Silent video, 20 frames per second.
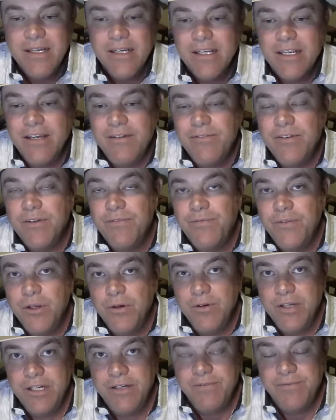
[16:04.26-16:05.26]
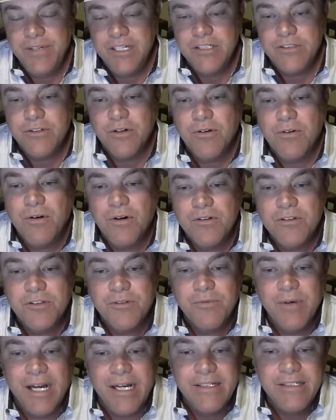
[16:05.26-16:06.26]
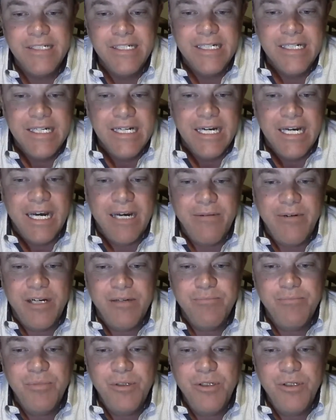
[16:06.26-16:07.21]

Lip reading: Give you a few individual quotes around. How about